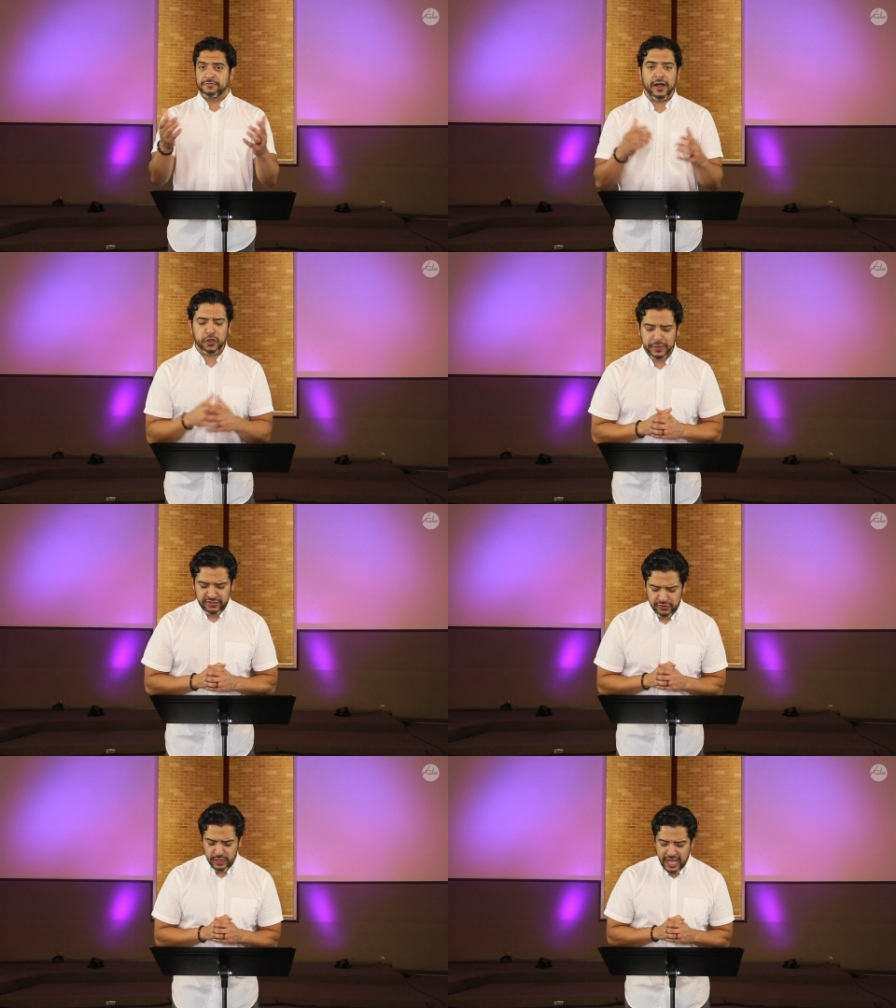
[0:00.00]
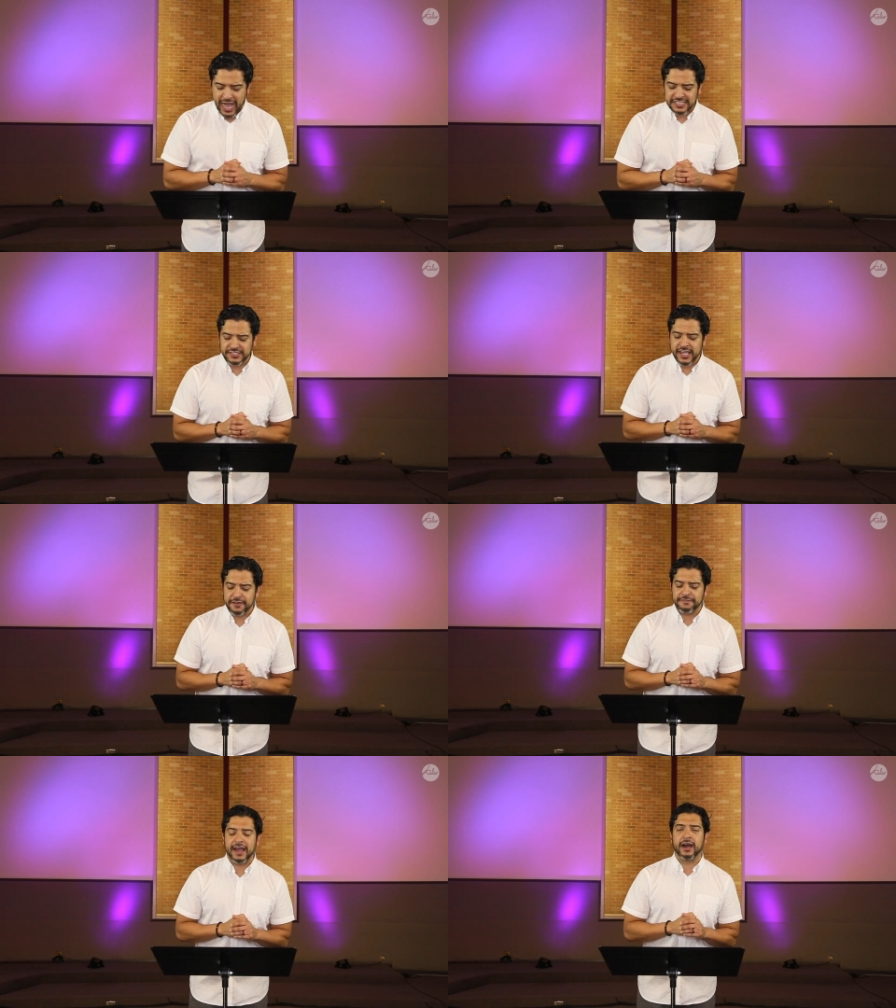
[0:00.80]
Follow me to
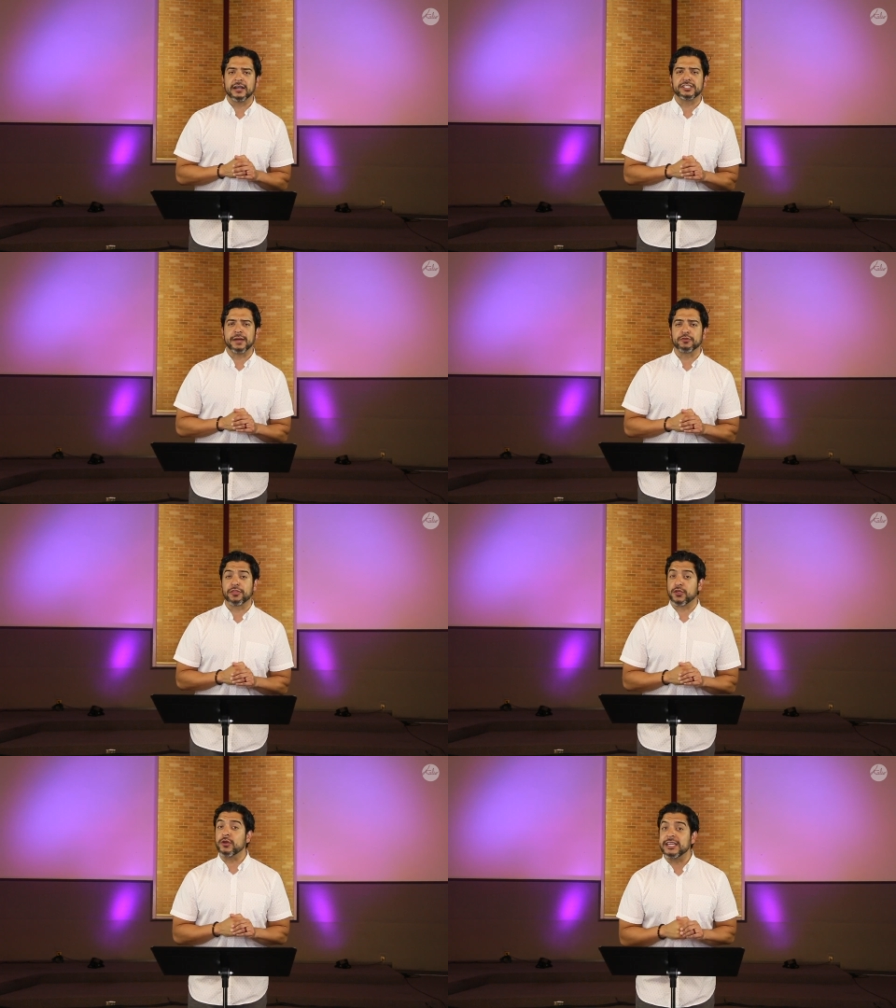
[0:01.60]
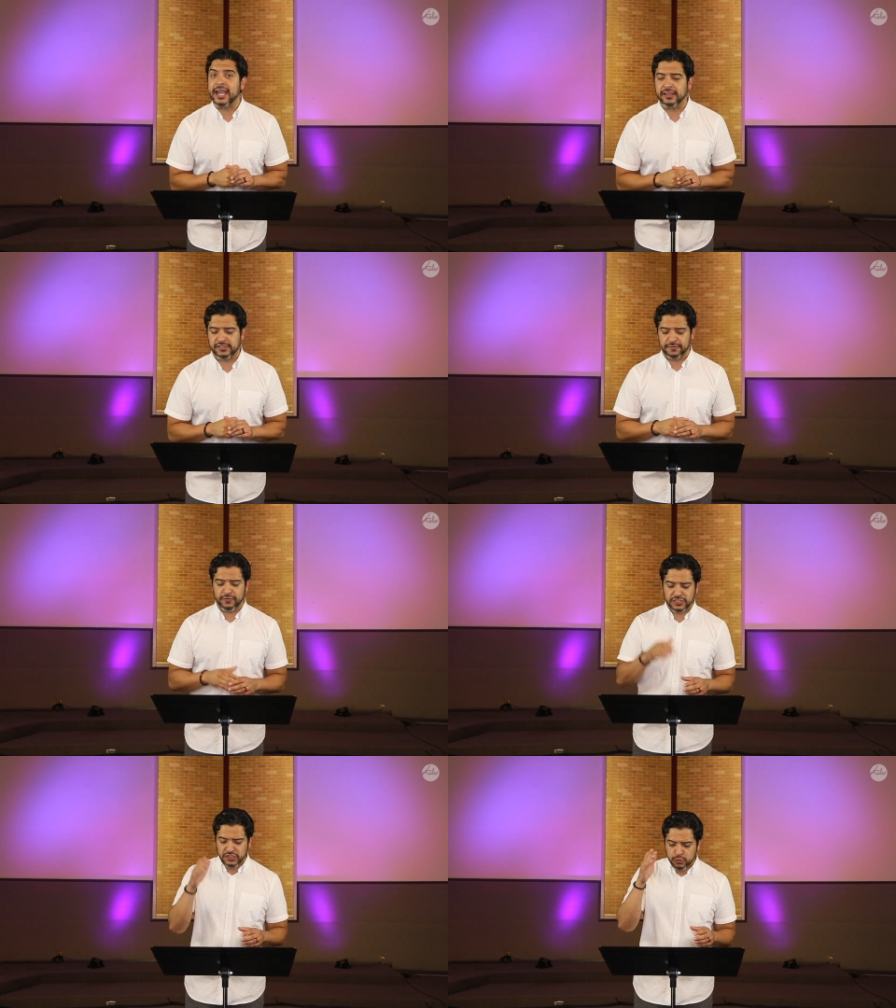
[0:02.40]
Isaiah uh, chapter 38,
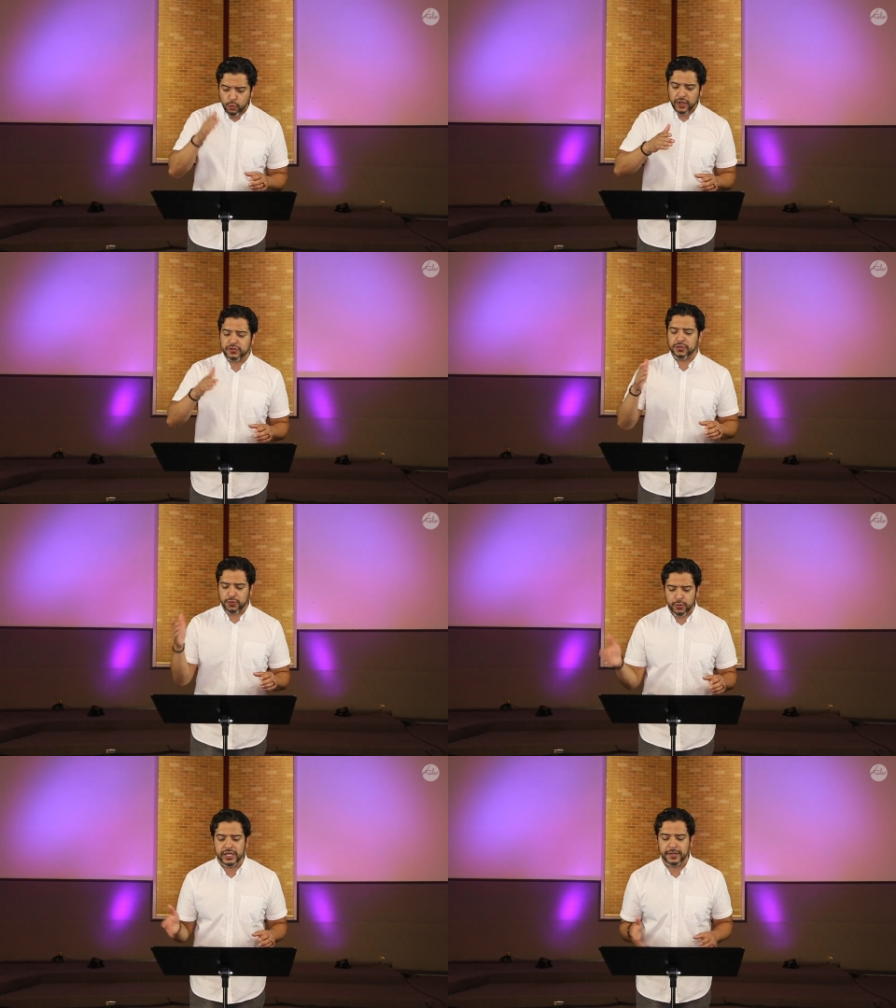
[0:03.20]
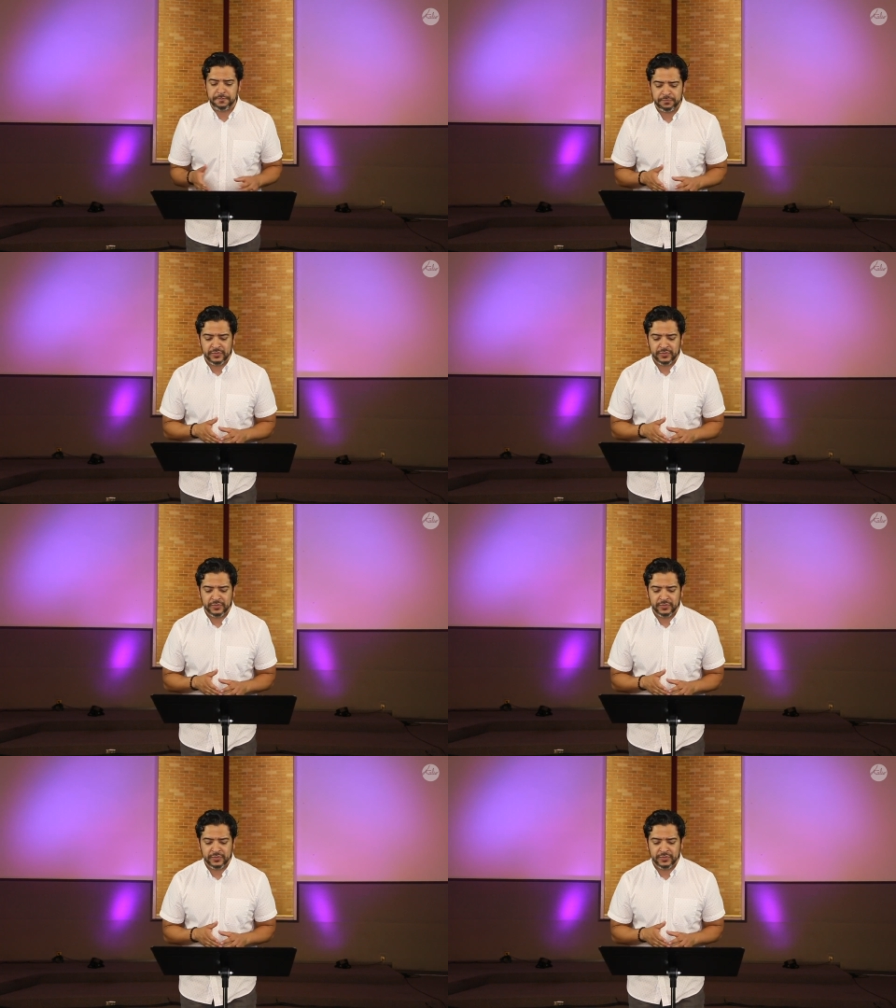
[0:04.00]
verses 1 through 3,